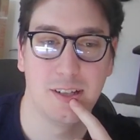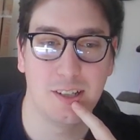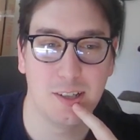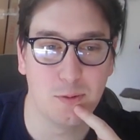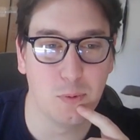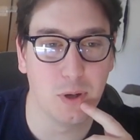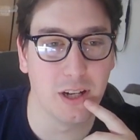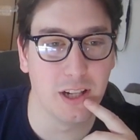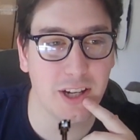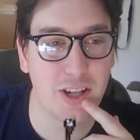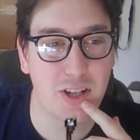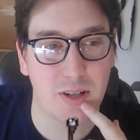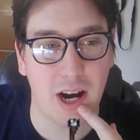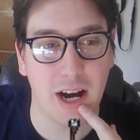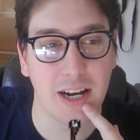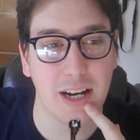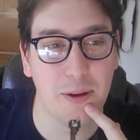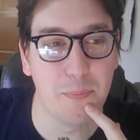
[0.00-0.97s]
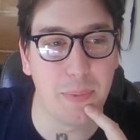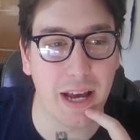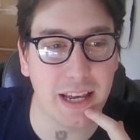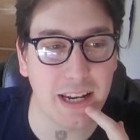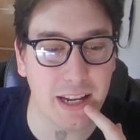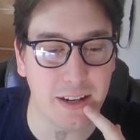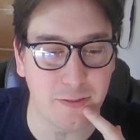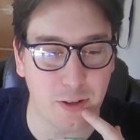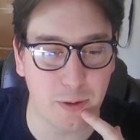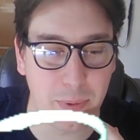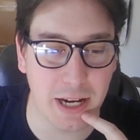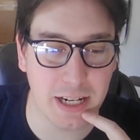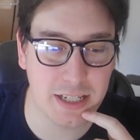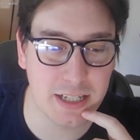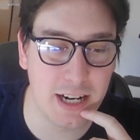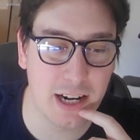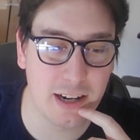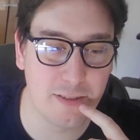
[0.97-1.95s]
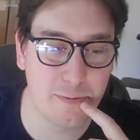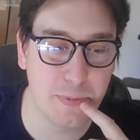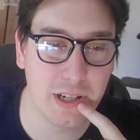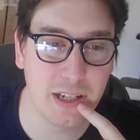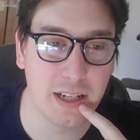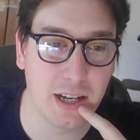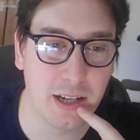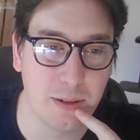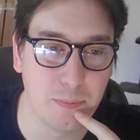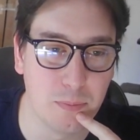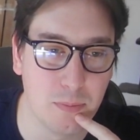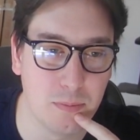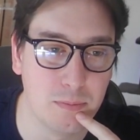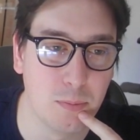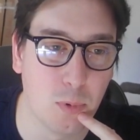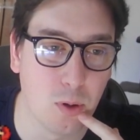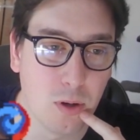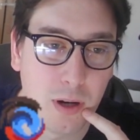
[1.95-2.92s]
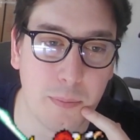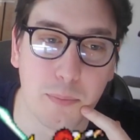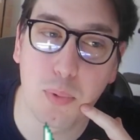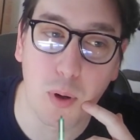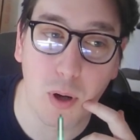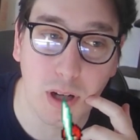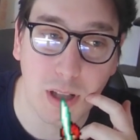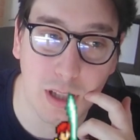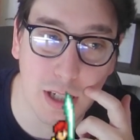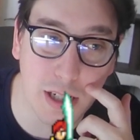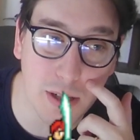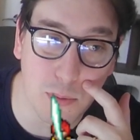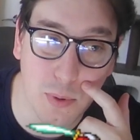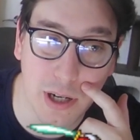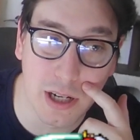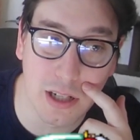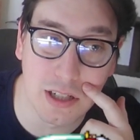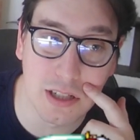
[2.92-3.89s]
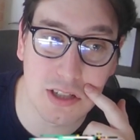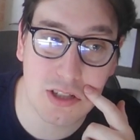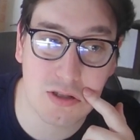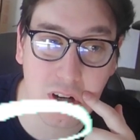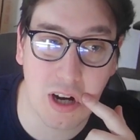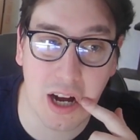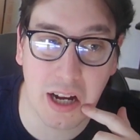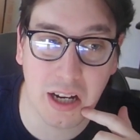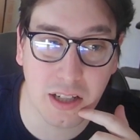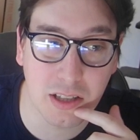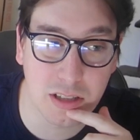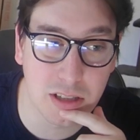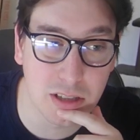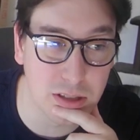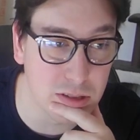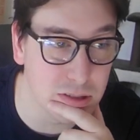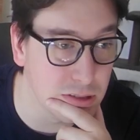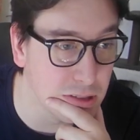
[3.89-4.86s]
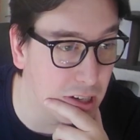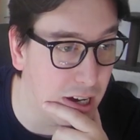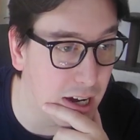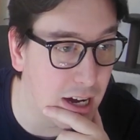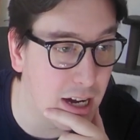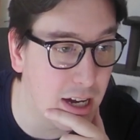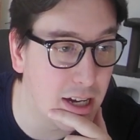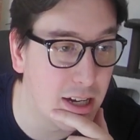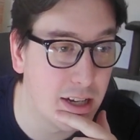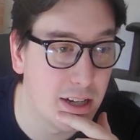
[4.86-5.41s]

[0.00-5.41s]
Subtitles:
Will is trying to bait information out of me, and more importantly, Will is trying to